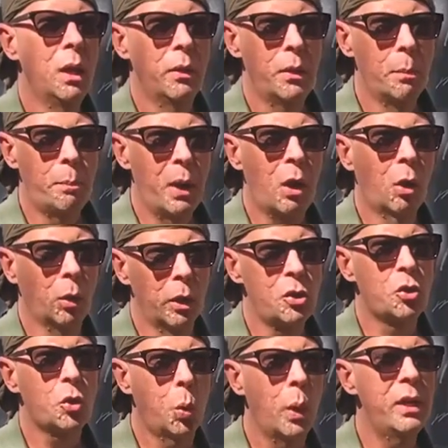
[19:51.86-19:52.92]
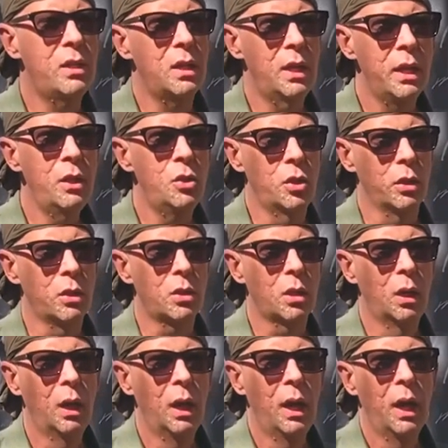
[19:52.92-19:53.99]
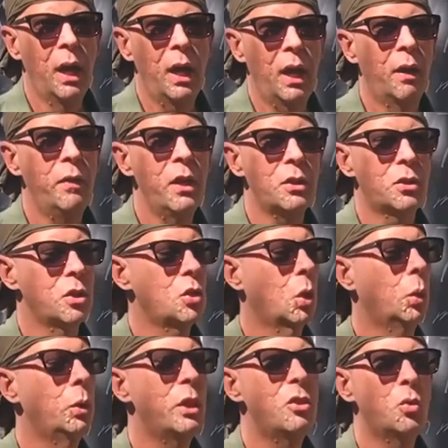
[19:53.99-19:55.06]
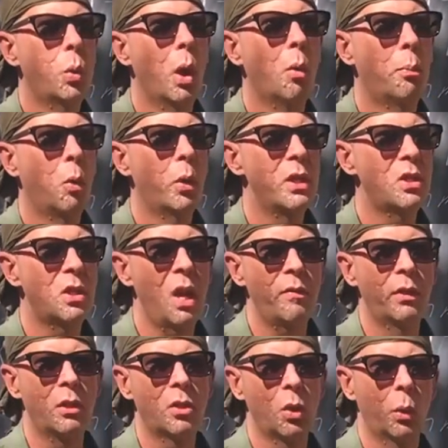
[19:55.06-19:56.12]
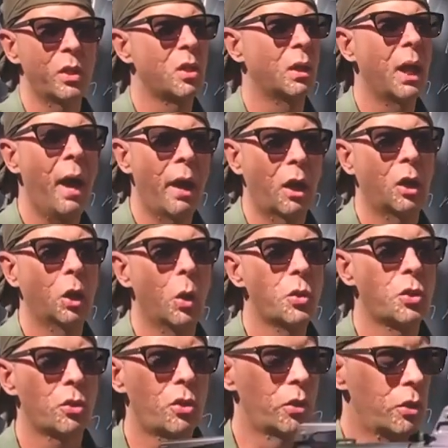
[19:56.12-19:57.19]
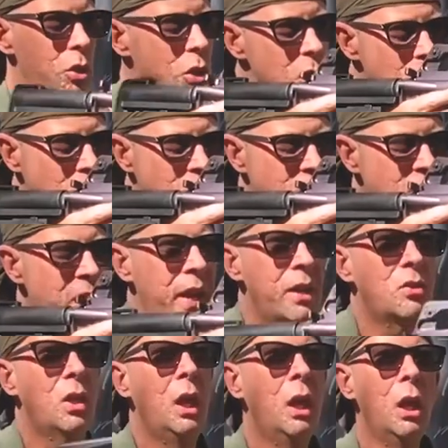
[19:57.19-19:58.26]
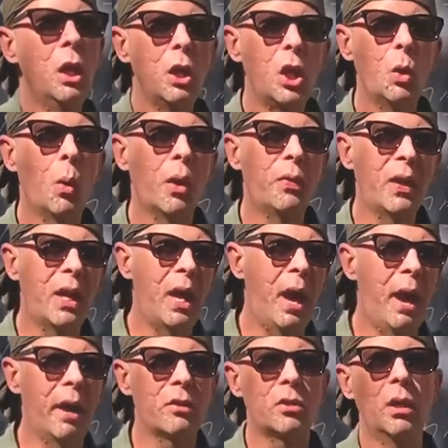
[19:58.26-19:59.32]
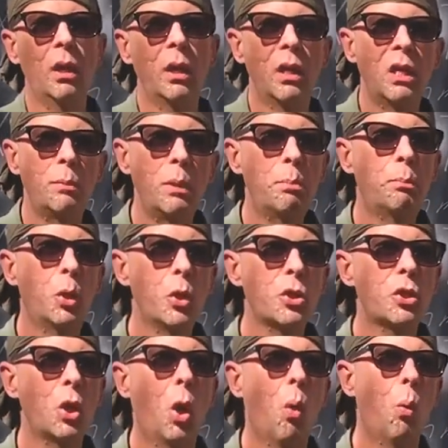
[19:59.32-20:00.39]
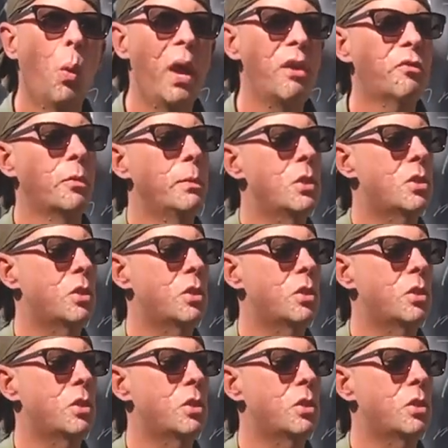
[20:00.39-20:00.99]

the barrel is 20 inches. And on this, it's only 12.7, so it's a lot closer to the shooter's face. You want the gas to be pushed away from the